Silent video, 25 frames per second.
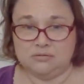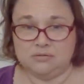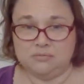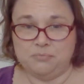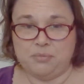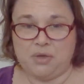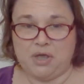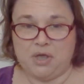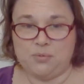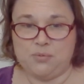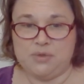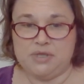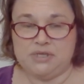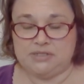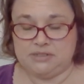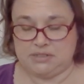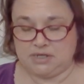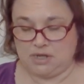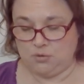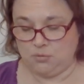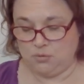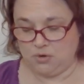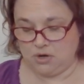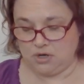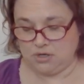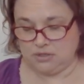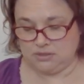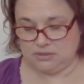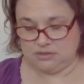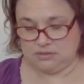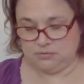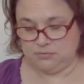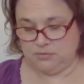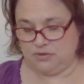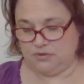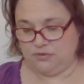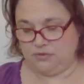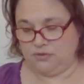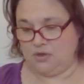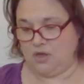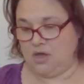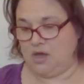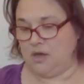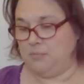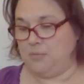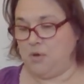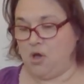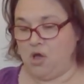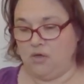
by Weeks Dye Works with um,